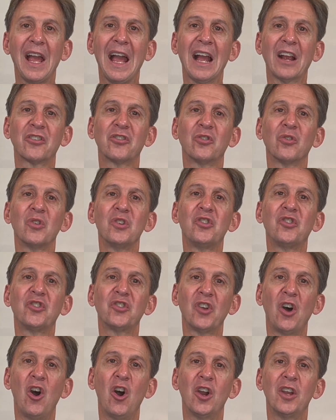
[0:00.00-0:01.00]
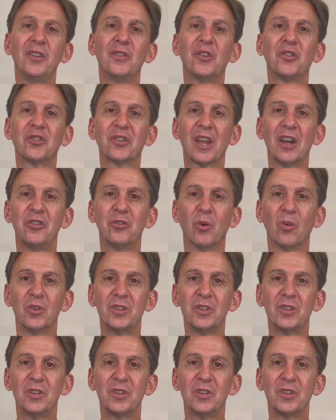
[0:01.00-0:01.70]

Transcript: actually sign the schedule.